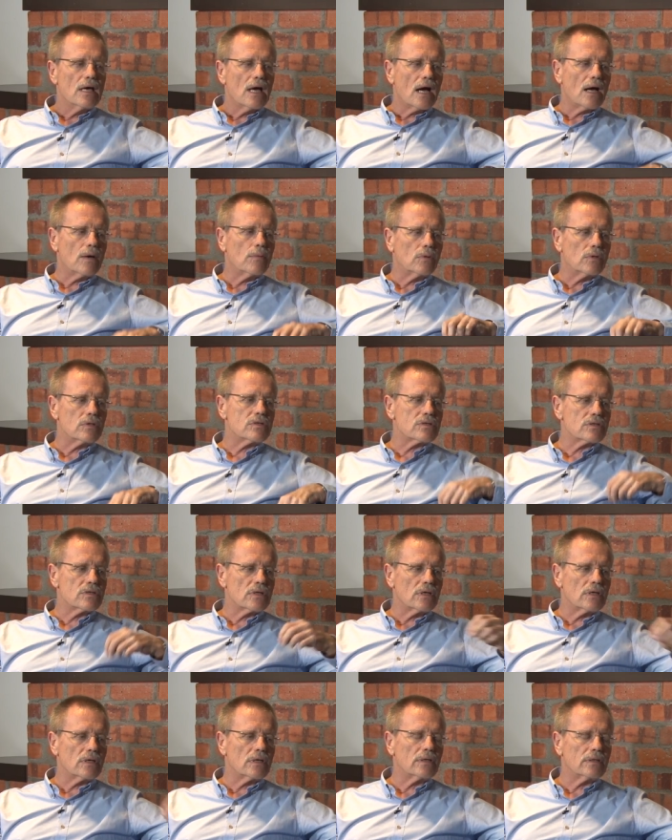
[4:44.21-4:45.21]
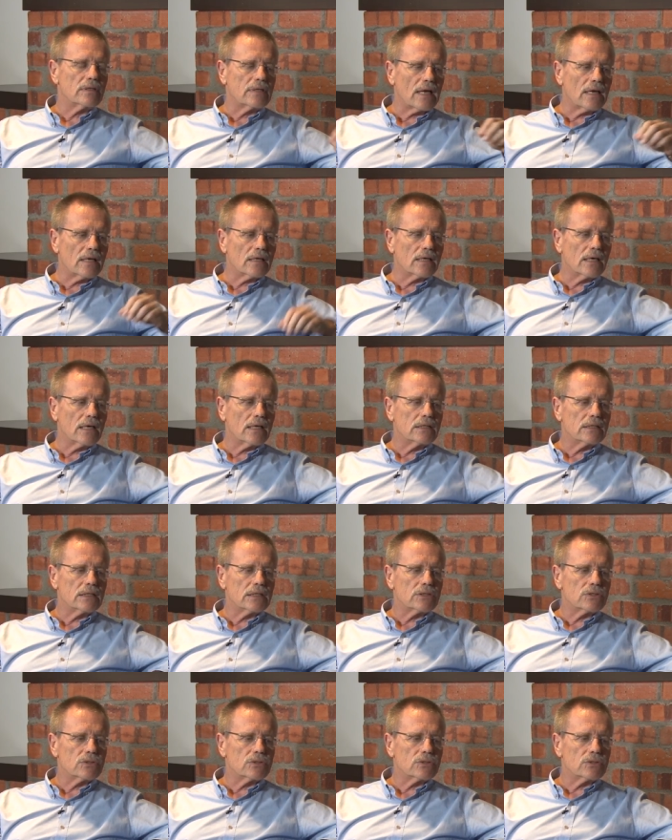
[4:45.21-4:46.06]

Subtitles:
I was delegated